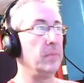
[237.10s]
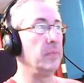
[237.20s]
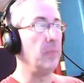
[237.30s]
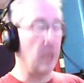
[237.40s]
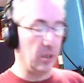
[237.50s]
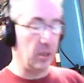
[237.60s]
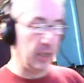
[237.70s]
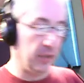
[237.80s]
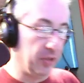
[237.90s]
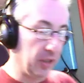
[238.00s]
Okay,
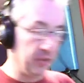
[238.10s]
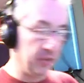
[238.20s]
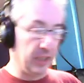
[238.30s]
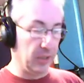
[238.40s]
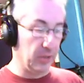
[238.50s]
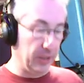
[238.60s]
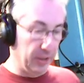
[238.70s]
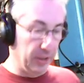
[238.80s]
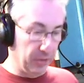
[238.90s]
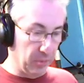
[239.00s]
let's take a look at these
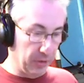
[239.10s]
chords.